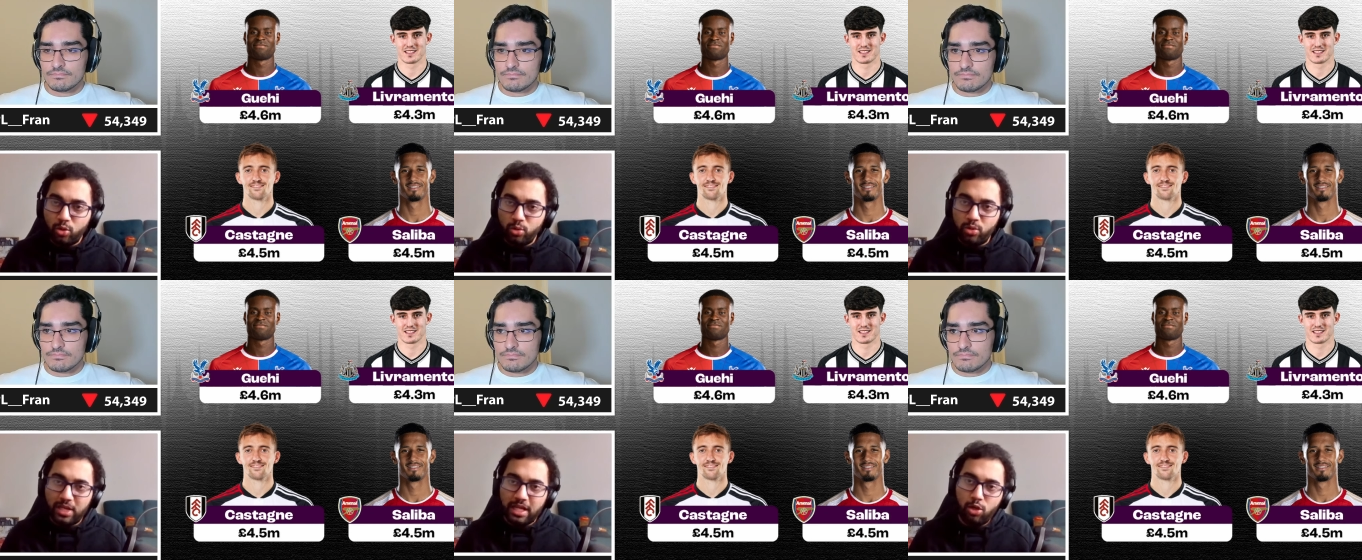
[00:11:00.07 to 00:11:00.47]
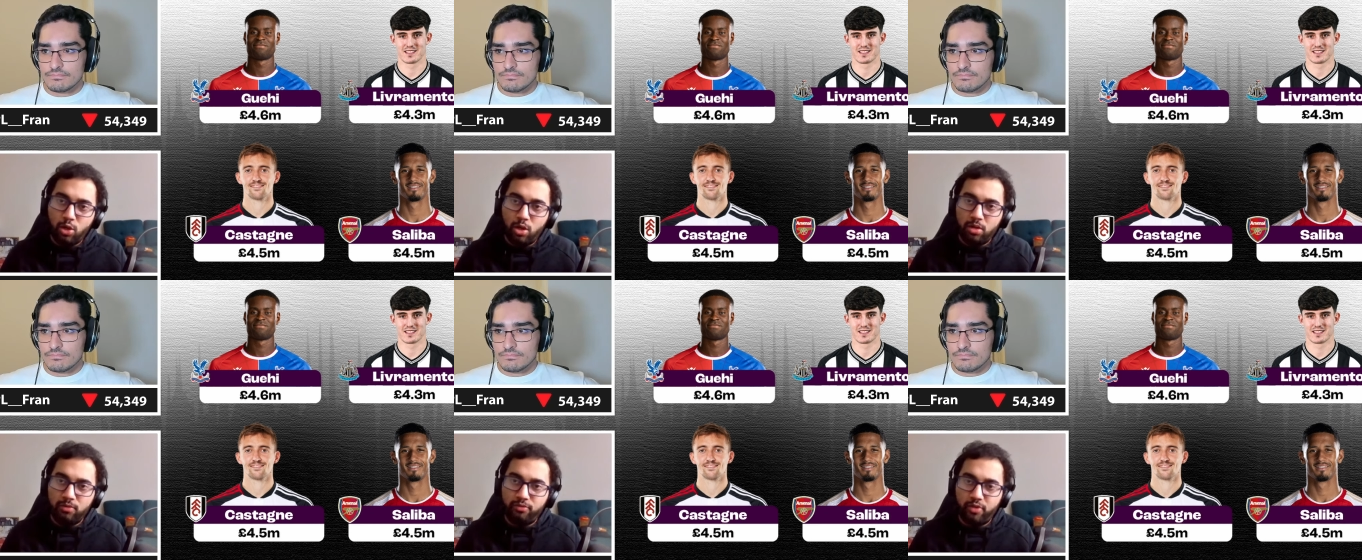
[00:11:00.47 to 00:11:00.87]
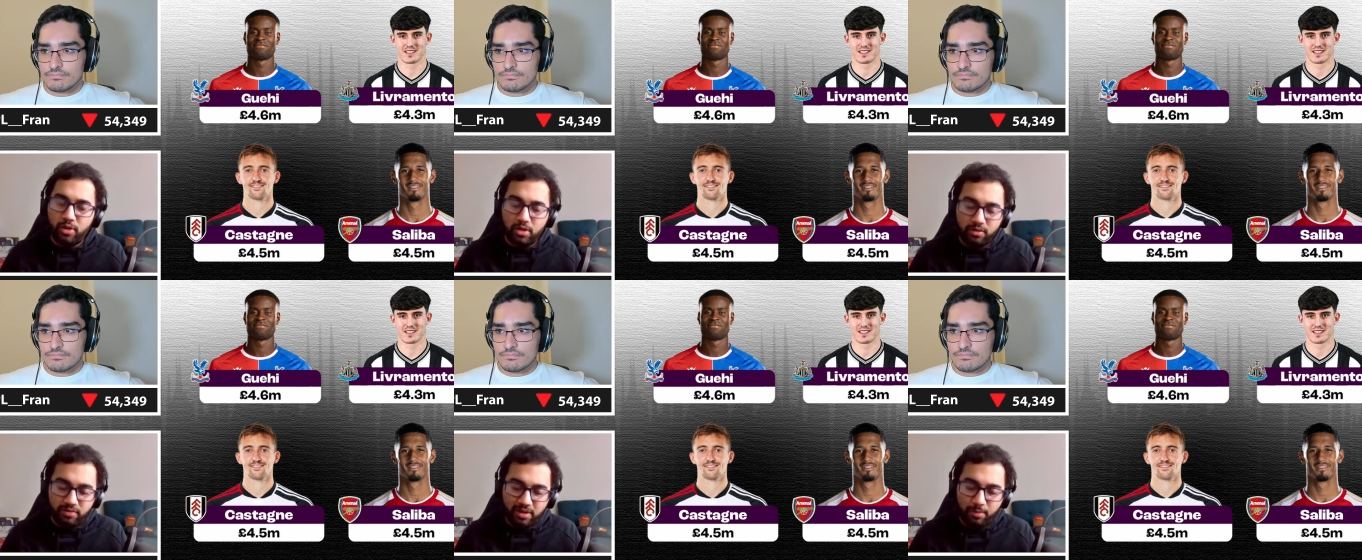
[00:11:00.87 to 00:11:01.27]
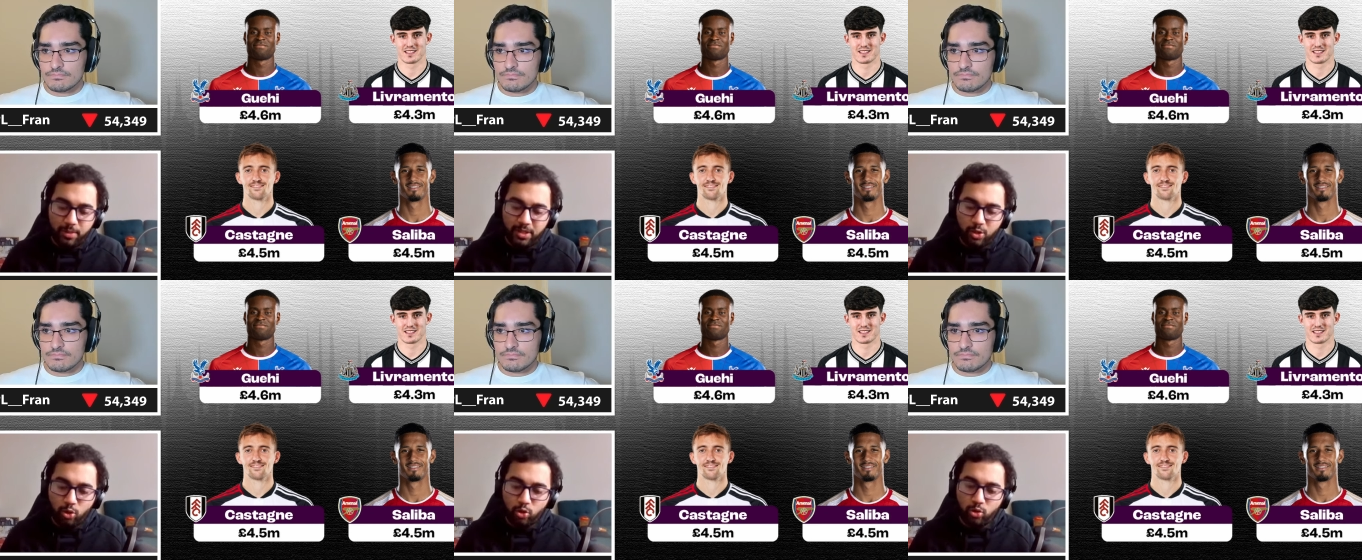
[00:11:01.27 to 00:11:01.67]
Speaker 1: going to take long for
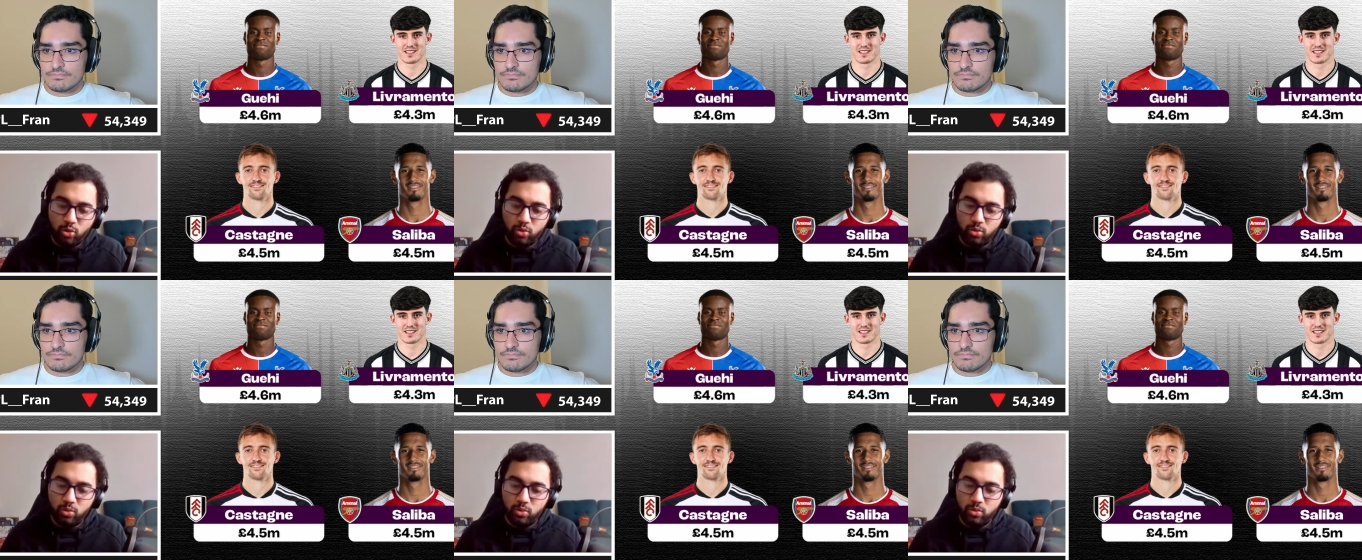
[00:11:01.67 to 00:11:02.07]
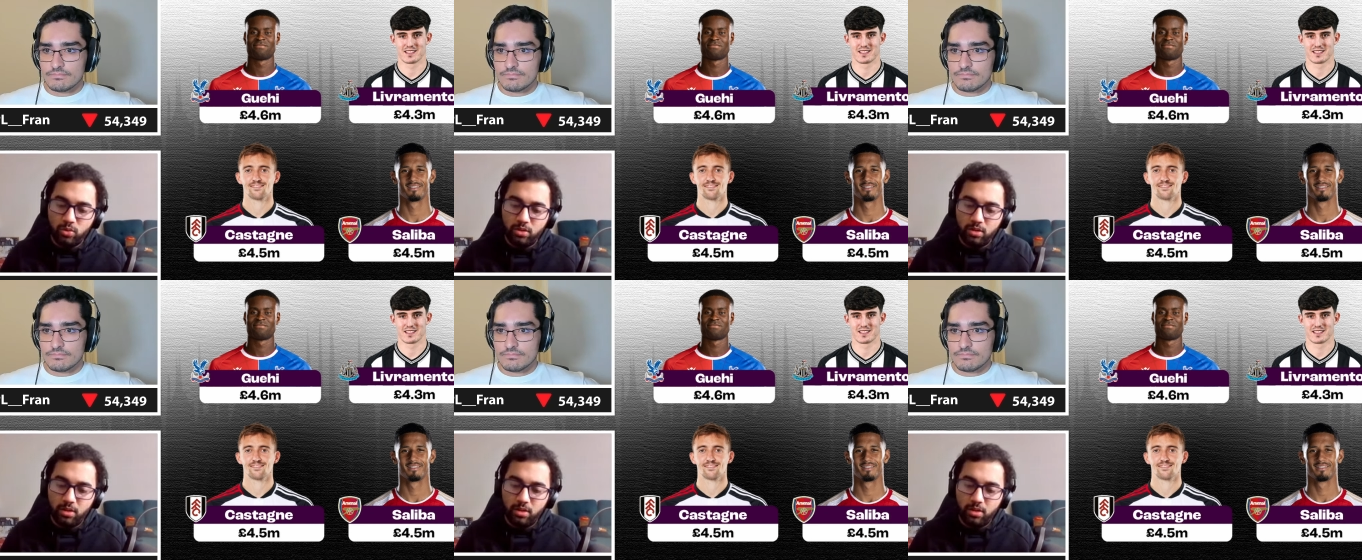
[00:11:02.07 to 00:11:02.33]
Liveramento to